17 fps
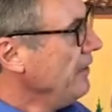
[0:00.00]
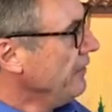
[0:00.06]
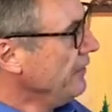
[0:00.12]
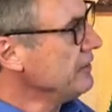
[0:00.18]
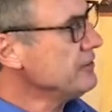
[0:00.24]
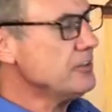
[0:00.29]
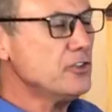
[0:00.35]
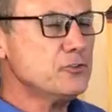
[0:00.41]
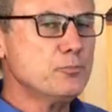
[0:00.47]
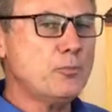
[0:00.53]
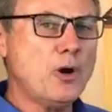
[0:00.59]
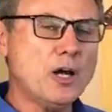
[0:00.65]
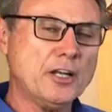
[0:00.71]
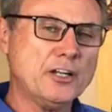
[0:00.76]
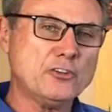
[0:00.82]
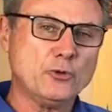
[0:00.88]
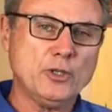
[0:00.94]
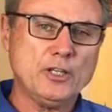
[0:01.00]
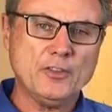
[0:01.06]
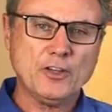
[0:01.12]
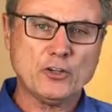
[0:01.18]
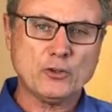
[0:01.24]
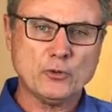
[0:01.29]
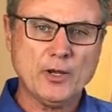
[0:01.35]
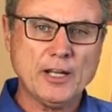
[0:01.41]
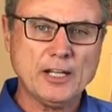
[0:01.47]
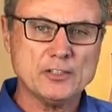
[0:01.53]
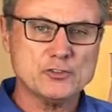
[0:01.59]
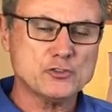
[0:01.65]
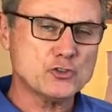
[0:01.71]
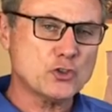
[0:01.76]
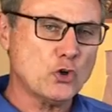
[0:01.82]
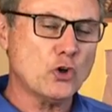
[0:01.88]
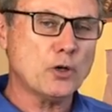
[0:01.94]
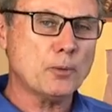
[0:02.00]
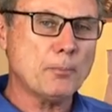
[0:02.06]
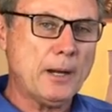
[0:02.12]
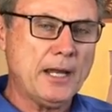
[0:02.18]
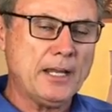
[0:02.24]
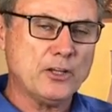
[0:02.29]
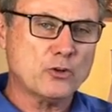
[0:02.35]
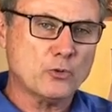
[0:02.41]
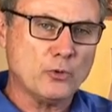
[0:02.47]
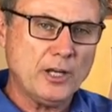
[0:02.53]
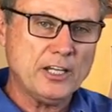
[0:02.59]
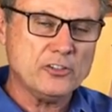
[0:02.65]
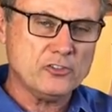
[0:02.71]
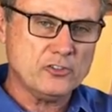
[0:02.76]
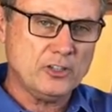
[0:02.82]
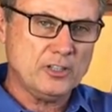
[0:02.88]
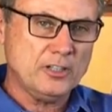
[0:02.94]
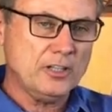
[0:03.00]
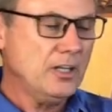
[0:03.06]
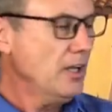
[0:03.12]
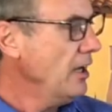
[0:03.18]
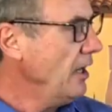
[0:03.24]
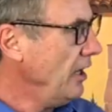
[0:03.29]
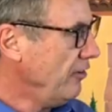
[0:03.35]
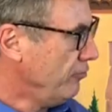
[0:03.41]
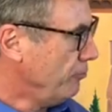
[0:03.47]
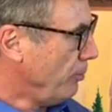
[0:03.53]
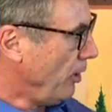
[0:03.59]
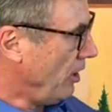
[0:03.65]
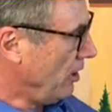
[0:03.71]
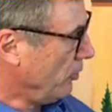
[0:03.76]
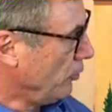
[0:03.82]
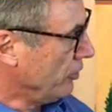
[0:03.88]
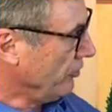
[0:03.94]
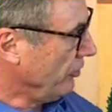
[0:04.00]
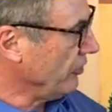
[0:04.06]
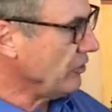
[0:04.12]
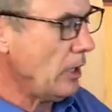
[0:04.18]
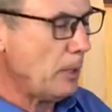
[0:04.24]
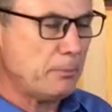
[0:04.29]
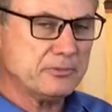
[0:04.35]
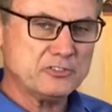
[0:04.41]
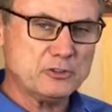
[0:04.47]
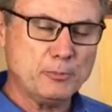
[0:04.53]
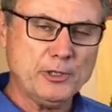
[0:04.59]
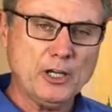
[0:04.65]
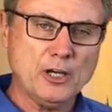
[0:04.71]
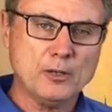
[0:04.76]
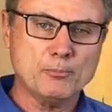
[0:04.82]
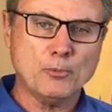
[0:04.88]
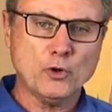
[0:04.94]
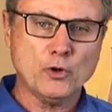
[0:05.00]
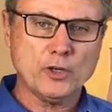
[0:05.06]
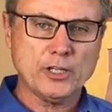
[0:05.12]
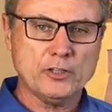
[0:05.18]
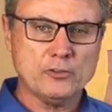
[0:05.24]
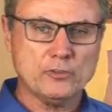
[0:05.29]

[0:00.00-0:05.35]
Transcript: This is monitoring the credit score migration of borrowers. This happens to be on mortgage